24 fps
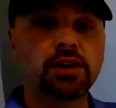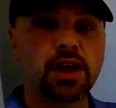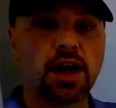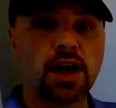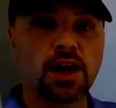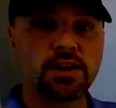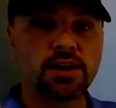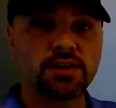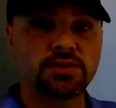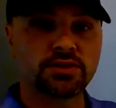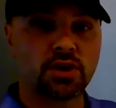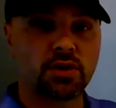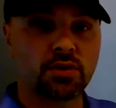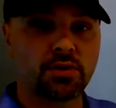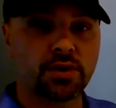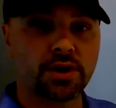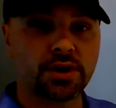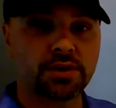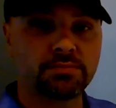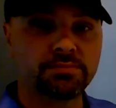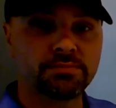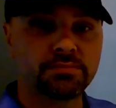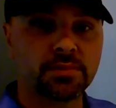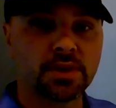a line is
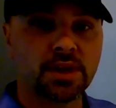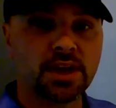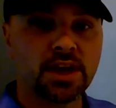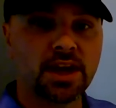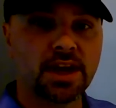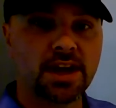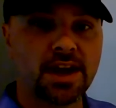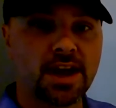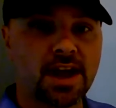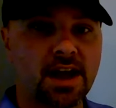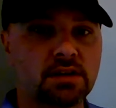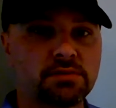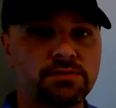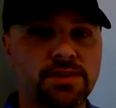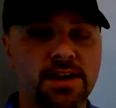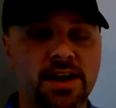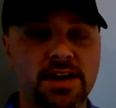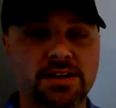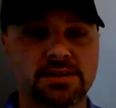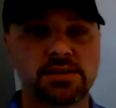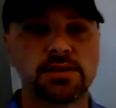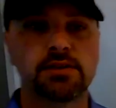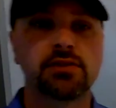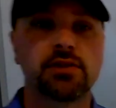going and how
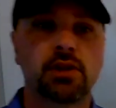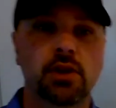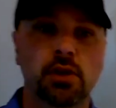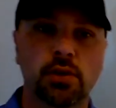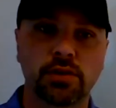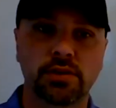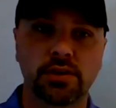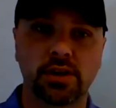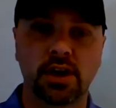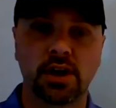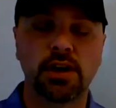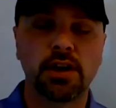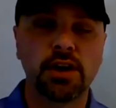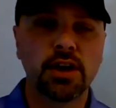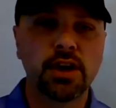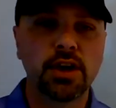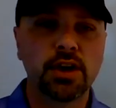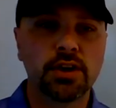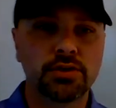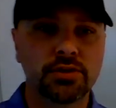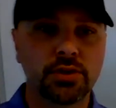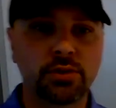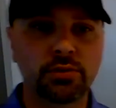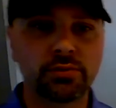fast it's going there.
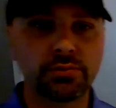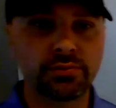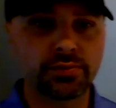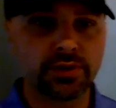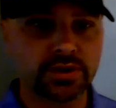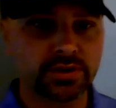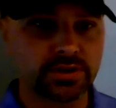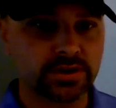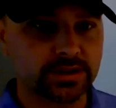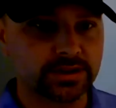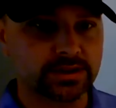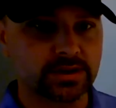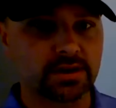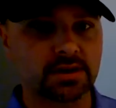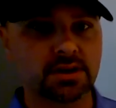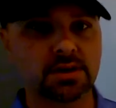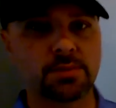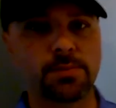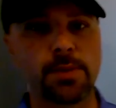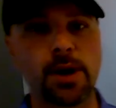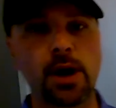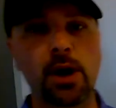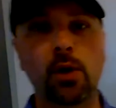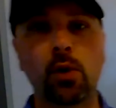So first, let's talk
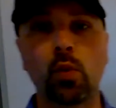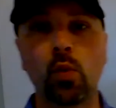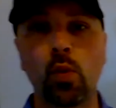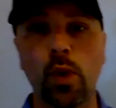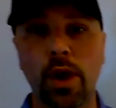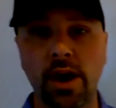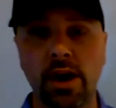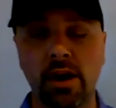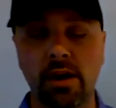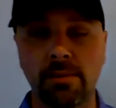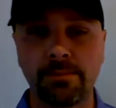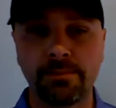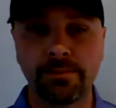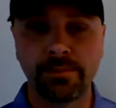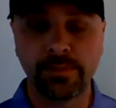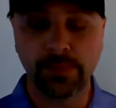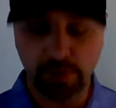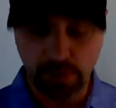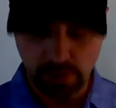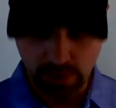about where.